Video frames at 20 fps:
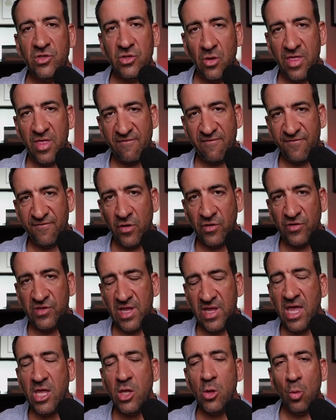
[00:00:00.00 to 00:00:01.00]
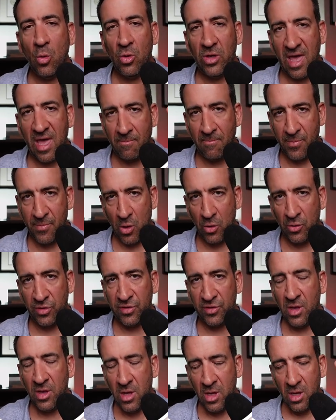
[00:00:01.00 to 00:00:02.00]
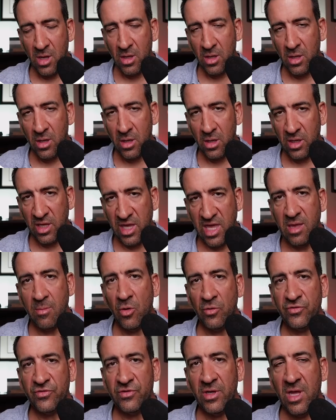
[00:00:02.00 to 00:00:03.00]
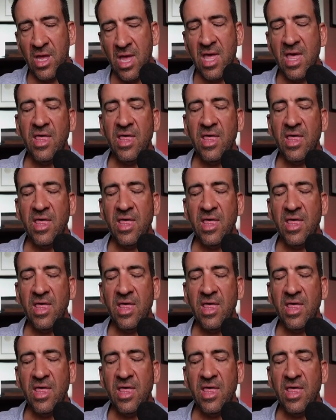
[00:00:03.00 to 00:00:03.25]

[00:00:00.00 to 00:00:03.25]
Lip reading: So that first day, you will get both chemos.